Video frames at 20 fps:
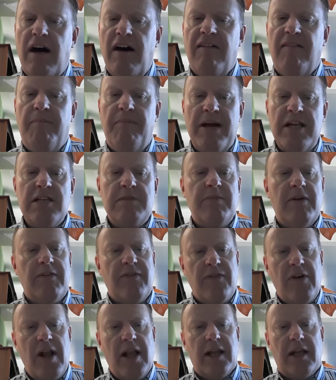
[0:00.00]
of Benjamin
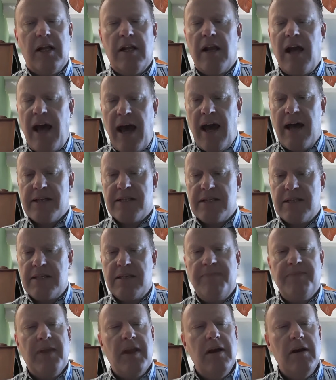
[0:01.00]
Franklin, asks,